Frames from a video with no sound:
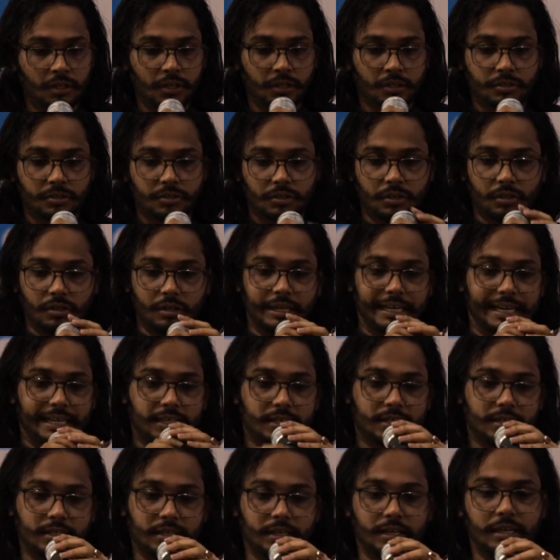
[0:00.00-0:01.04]
So
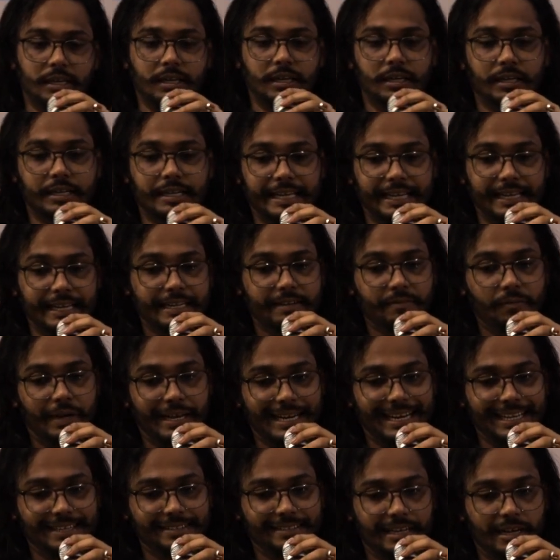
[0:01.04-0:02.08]
let's take
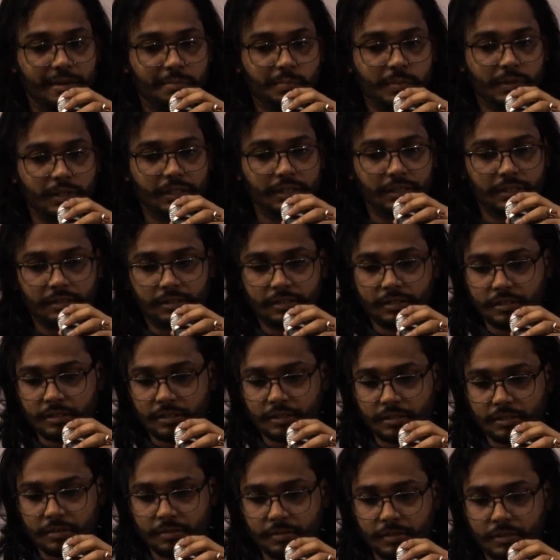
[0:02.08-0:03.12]
one example.
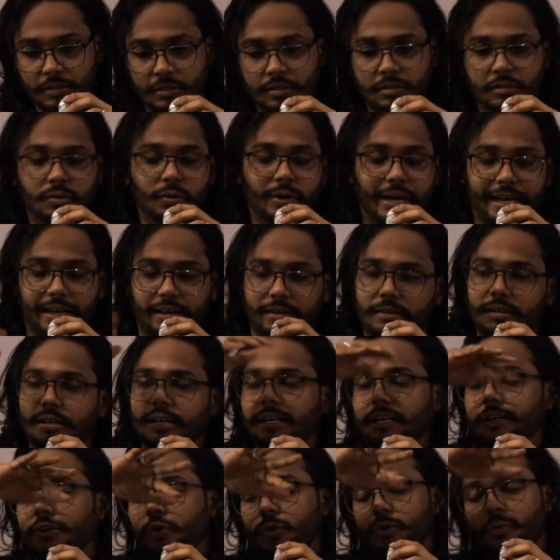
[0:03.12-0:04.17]
Okay,
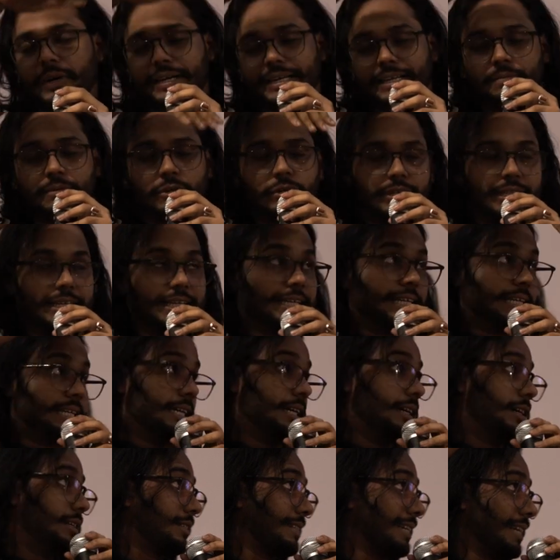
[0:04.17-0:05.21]
don't worry about the
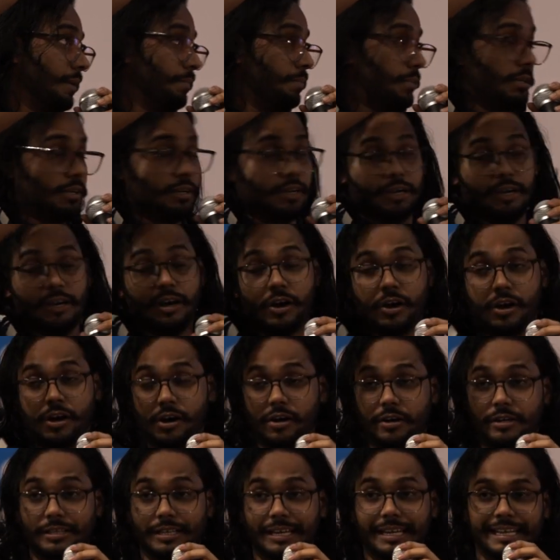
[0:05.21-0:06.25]
script
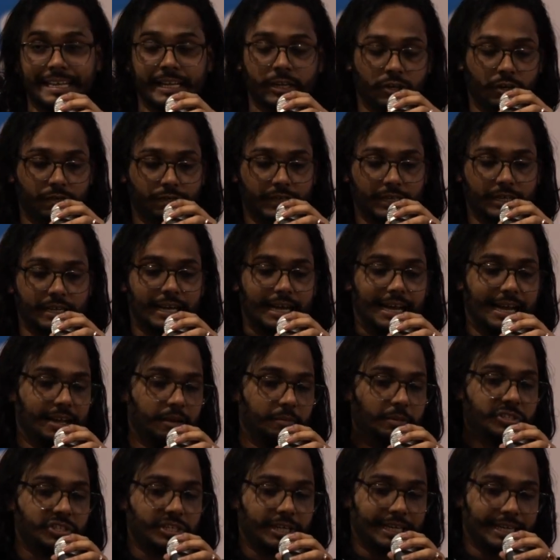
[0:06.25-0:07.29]
or the link of it. I'll
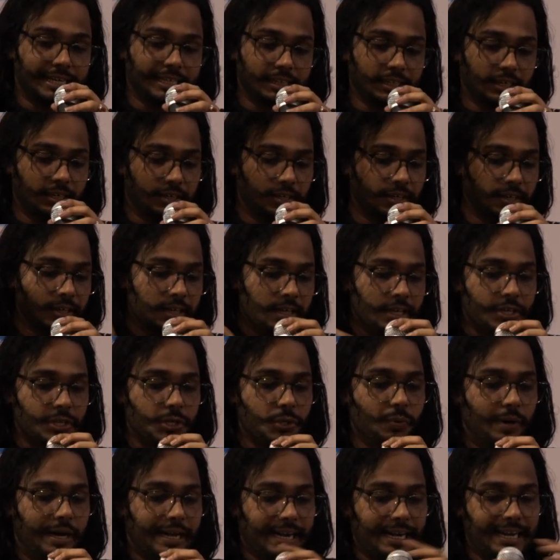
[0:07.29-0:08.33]
be sharing the
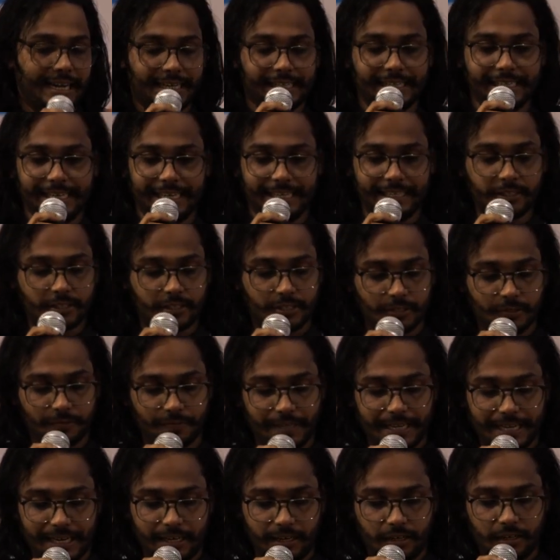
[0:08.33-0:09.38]
URL at the end so
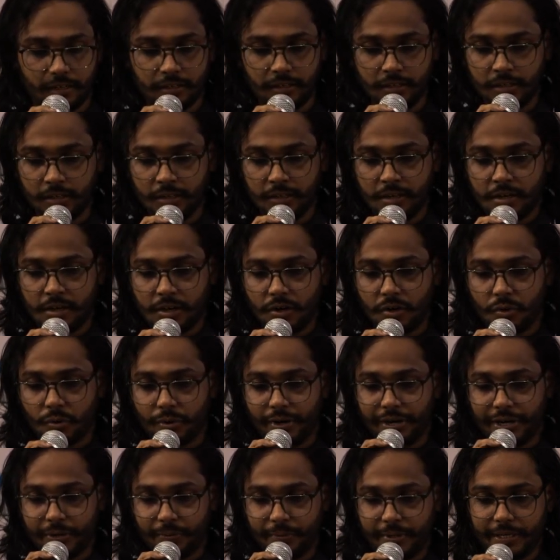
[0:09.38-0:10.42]
we can look
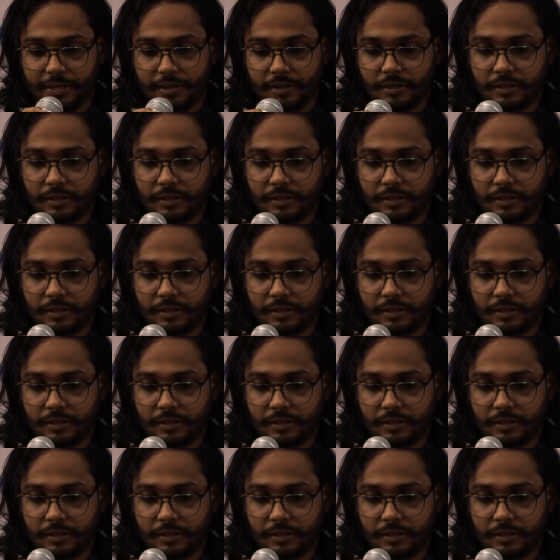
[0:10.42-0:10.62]
into it.